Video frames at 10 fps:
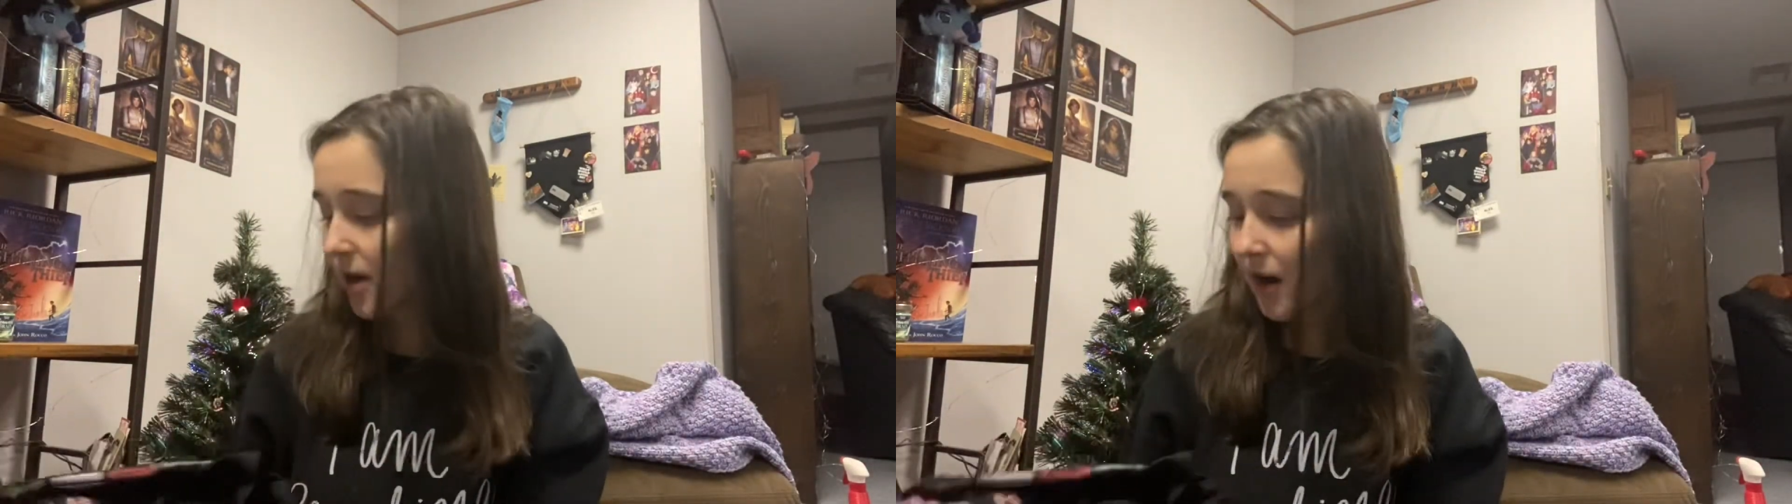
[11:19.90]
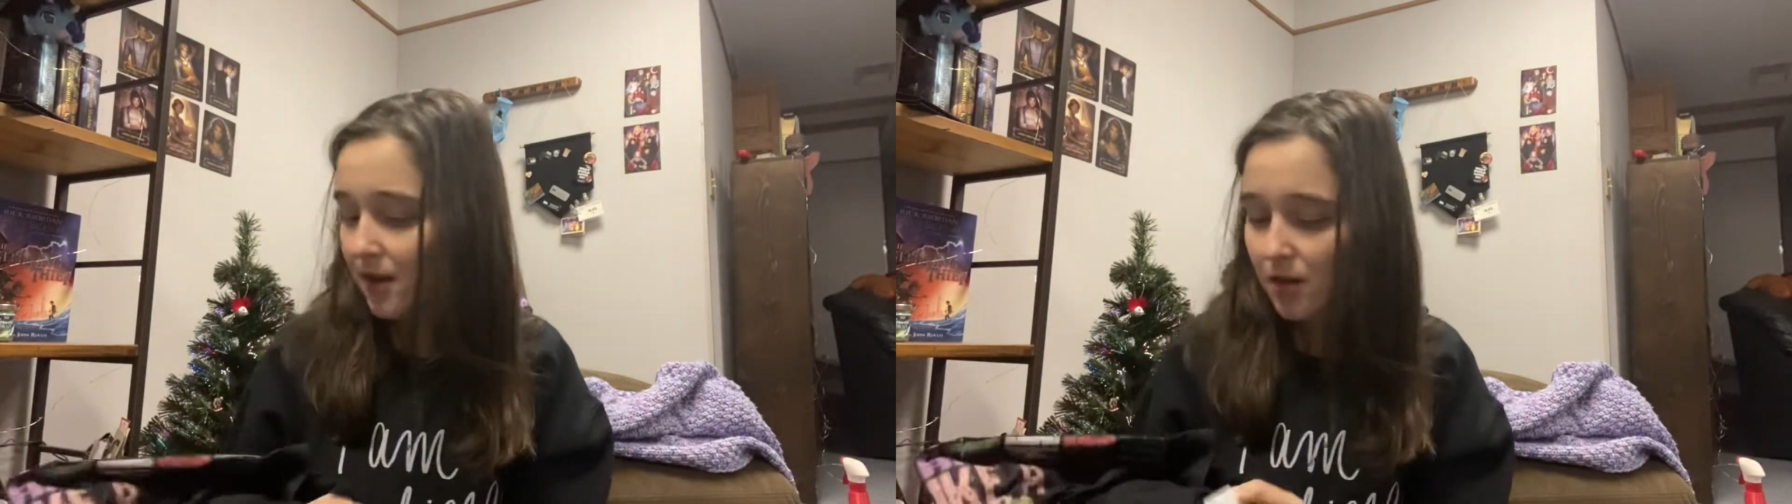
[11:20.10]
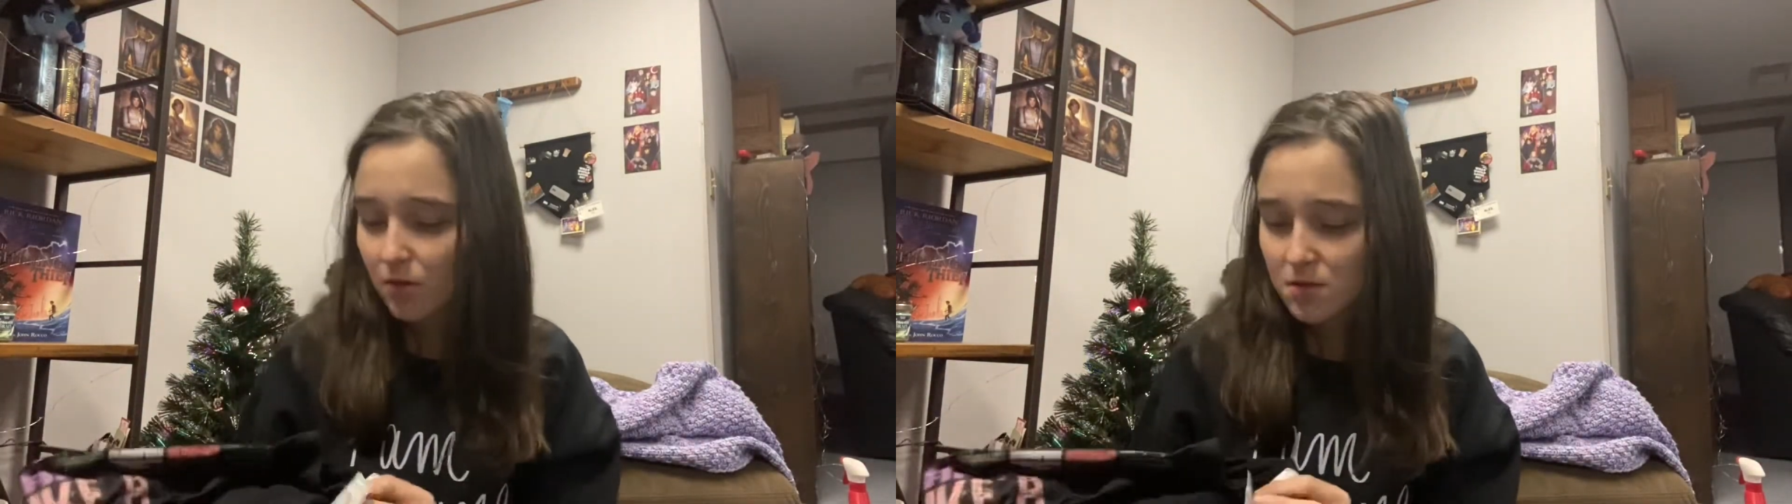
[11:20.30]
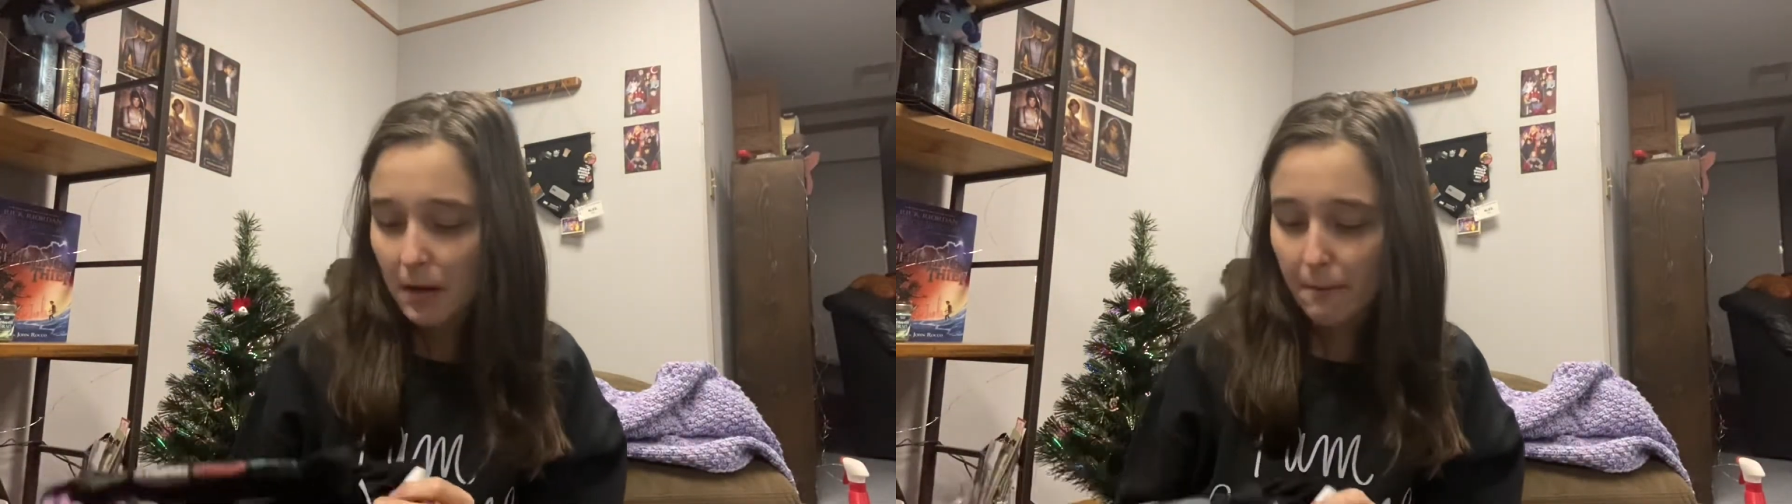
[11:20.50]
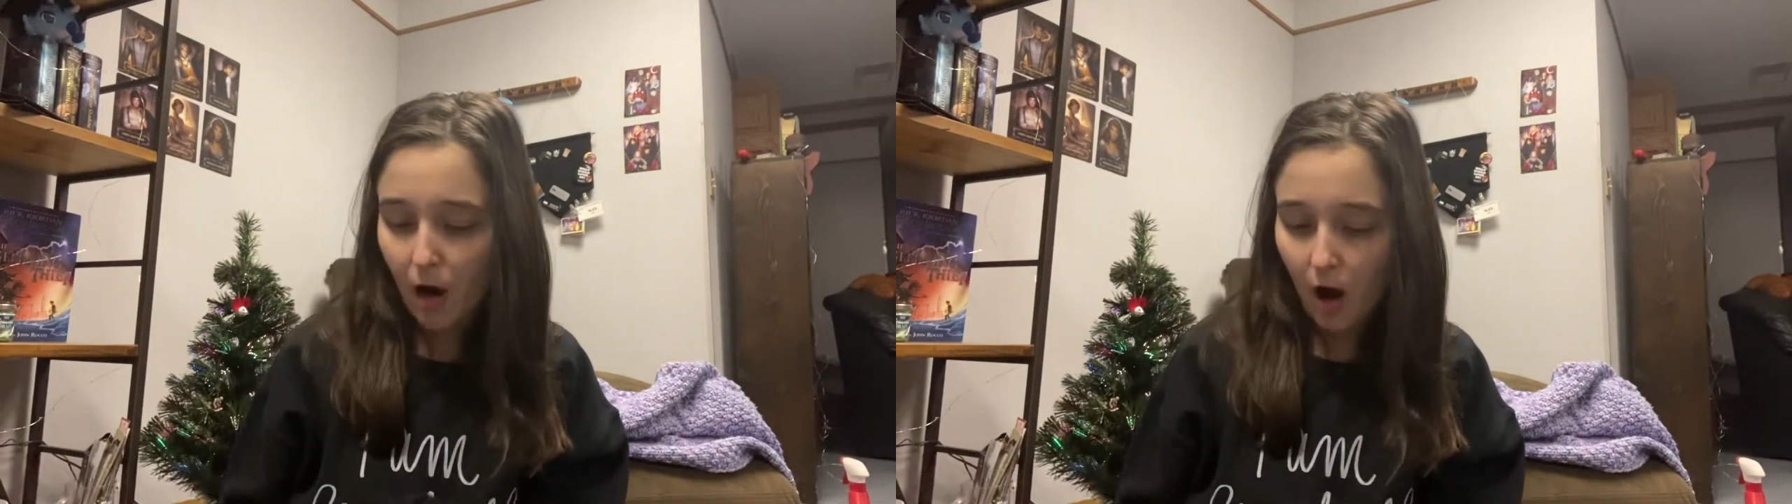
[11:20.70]
I think it was my
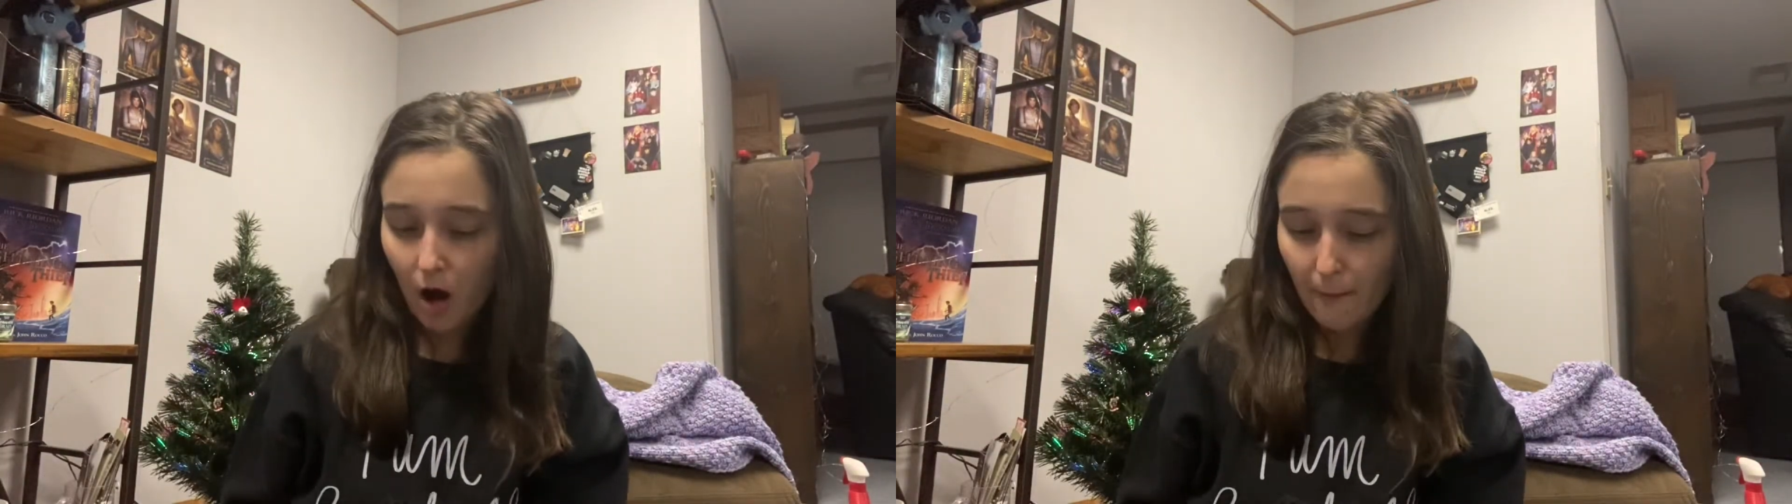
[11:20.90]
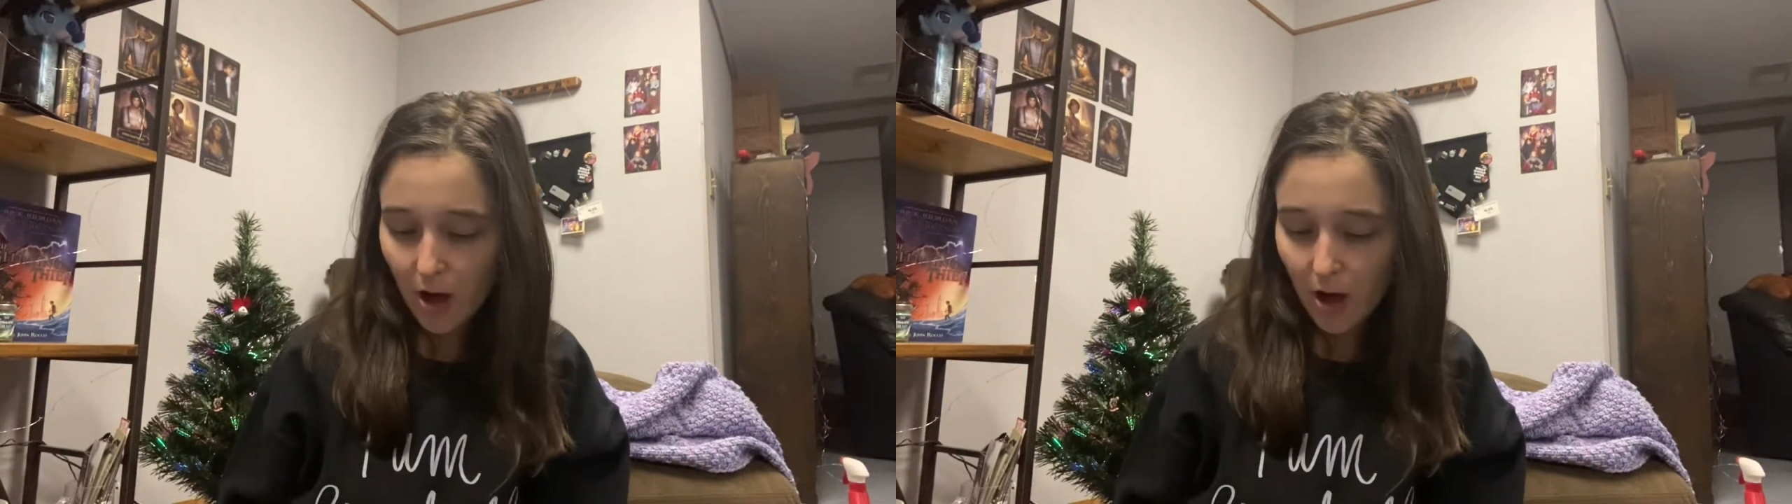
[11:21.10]
mom